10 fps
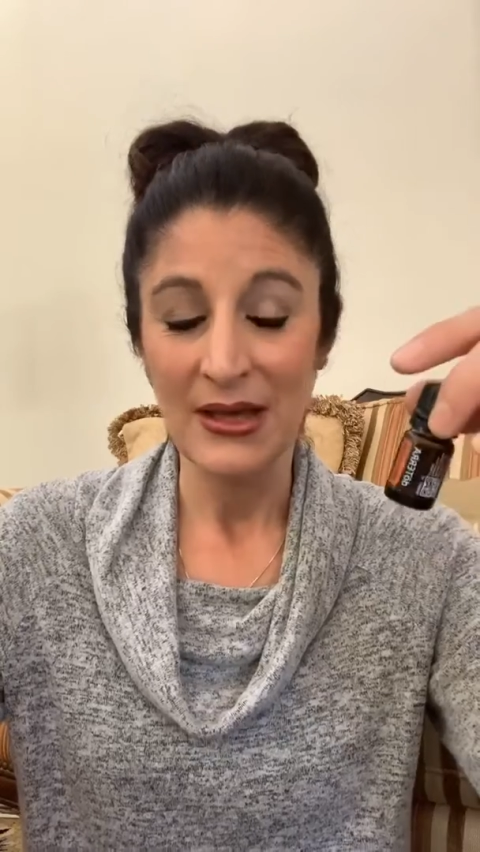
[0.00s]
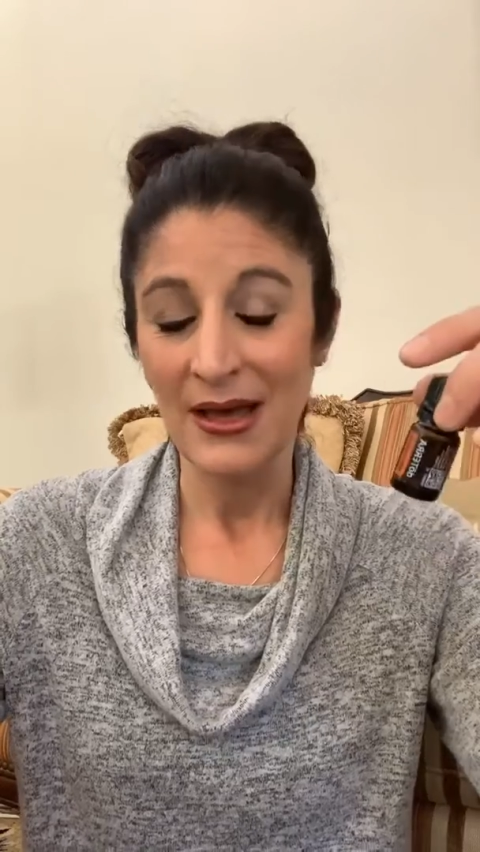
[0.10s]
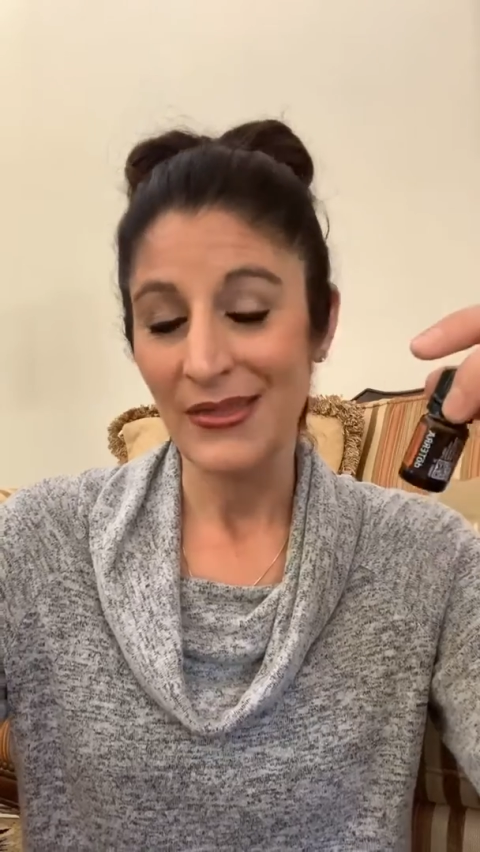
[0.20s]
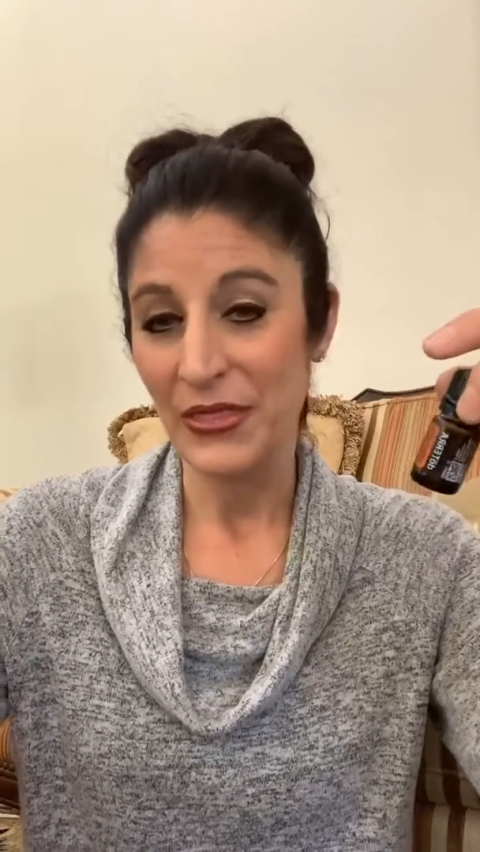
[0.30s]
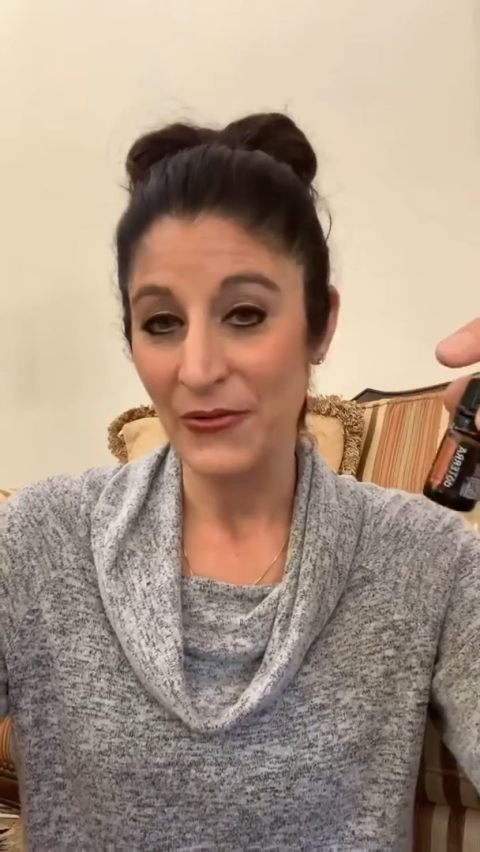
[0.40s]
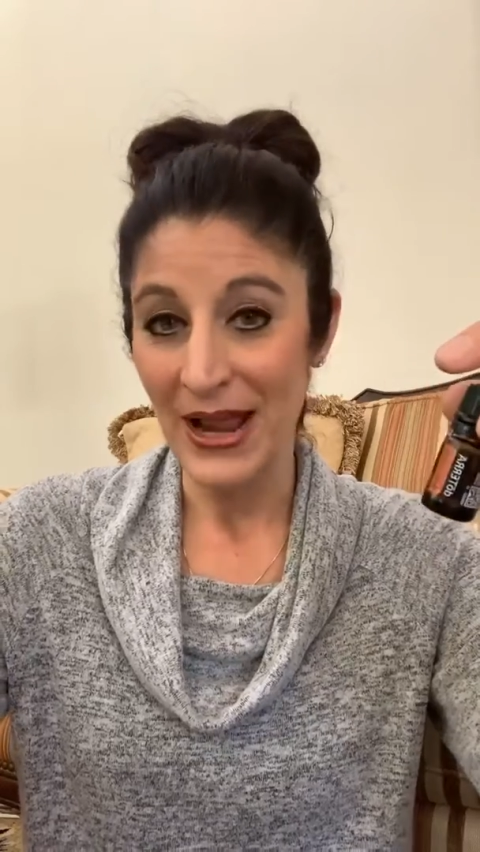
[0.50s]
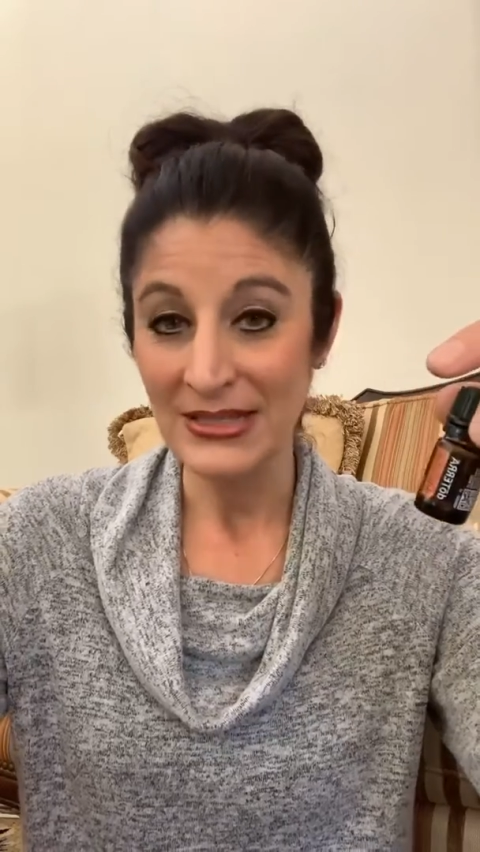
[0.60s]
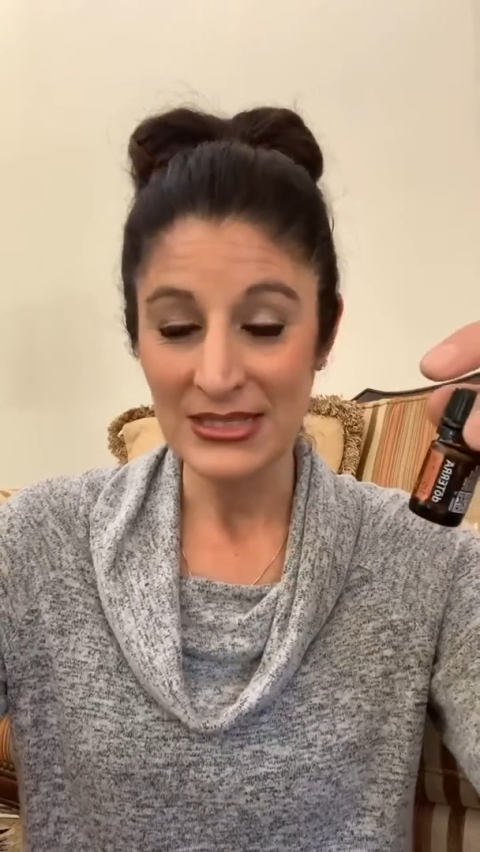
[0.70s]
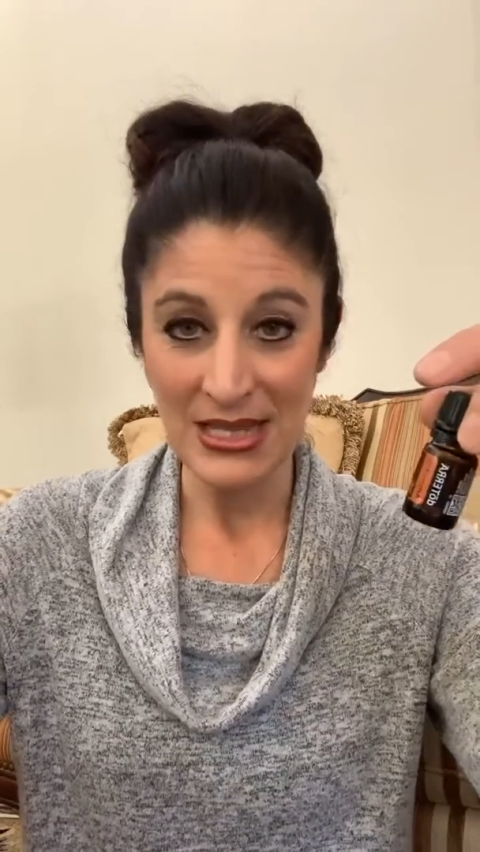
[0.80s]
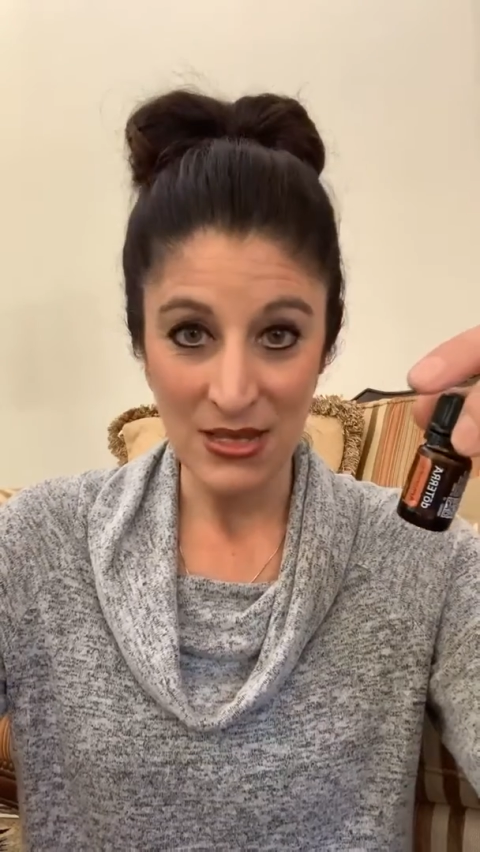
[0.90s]
threats
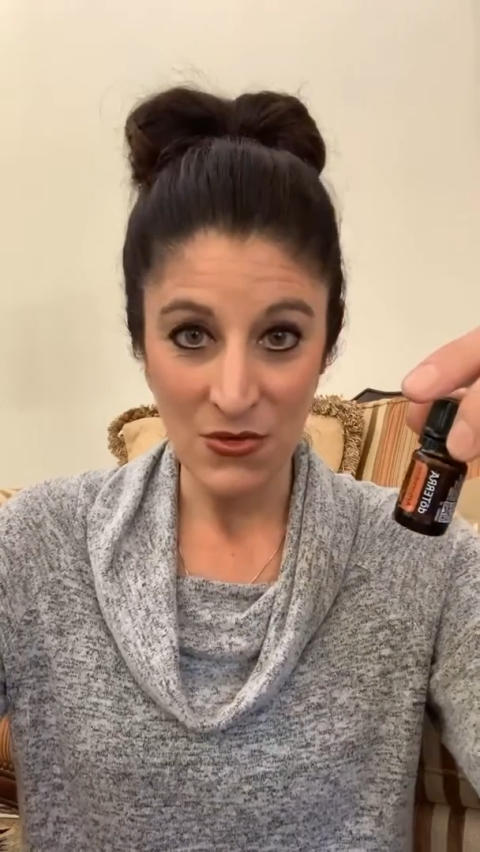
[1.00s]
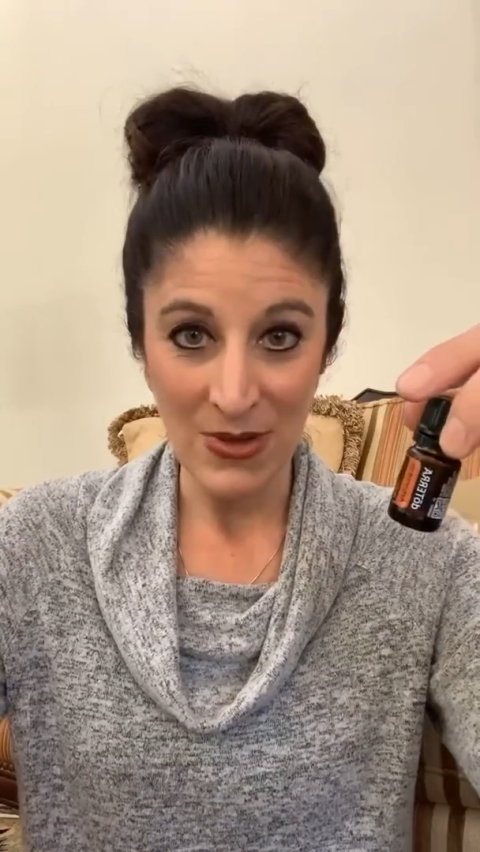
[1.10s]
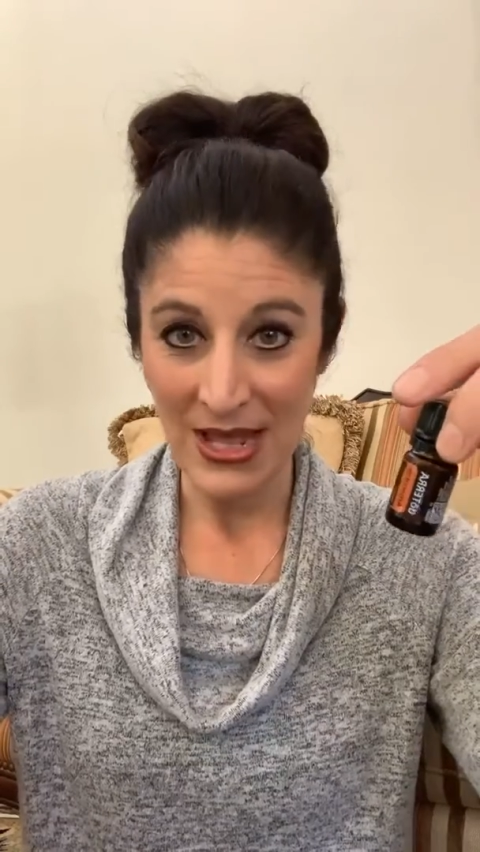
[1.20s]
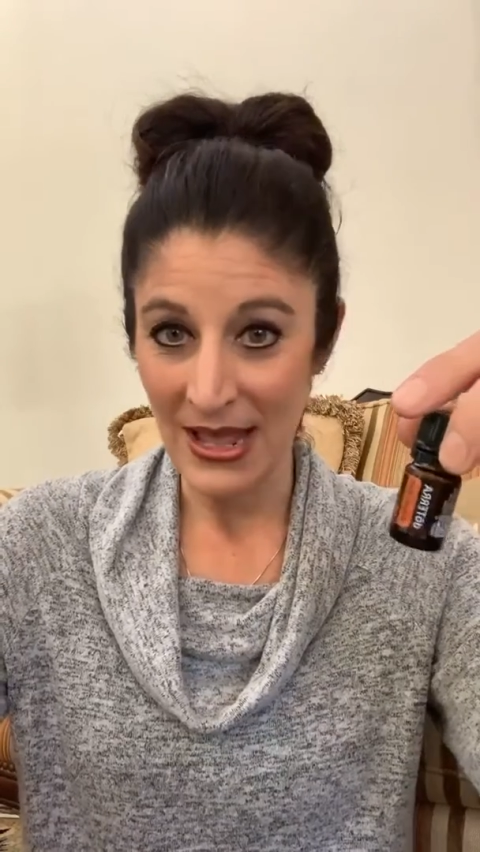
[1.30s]
that you may